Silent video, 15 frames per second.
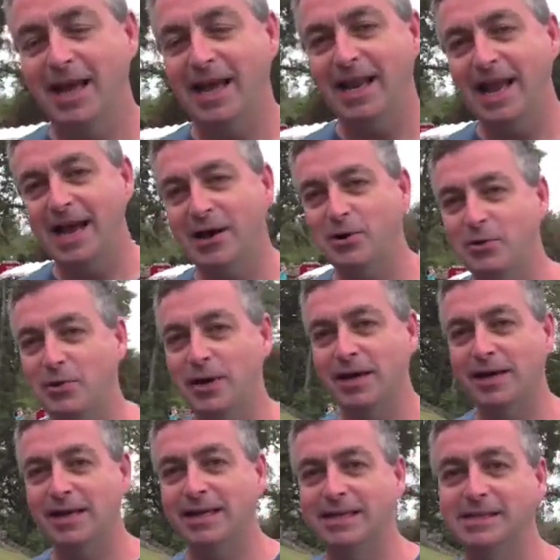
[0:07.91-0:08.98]
and how
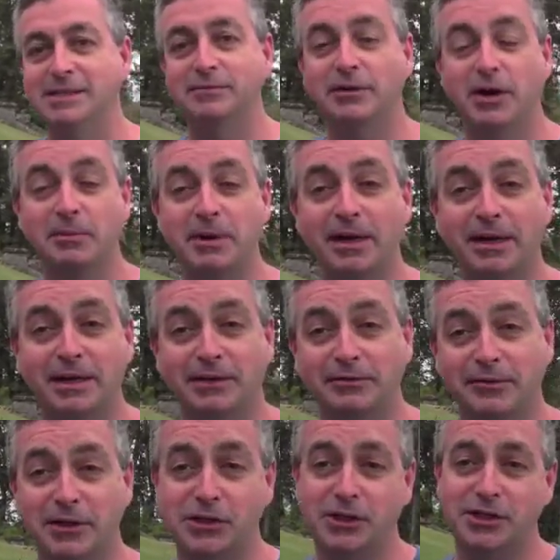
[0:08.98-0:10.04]
it is environmentally
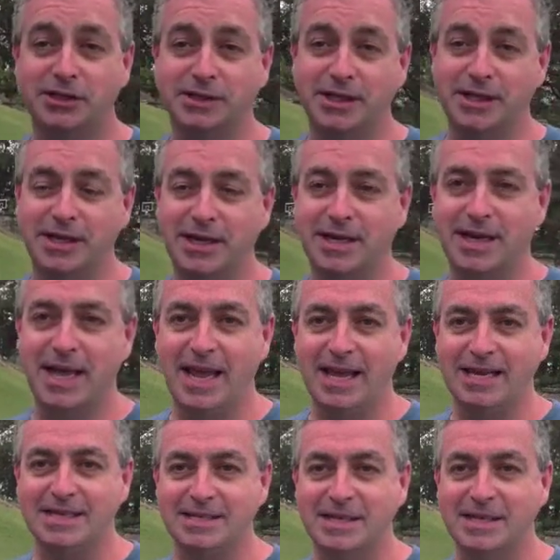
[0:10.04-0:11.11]
efficient
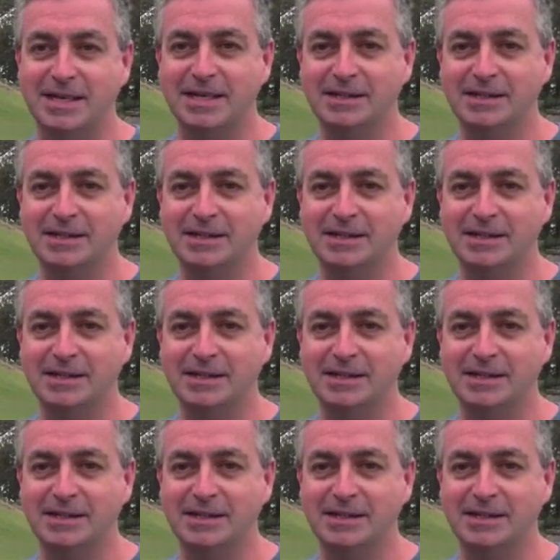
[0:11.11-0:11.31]
and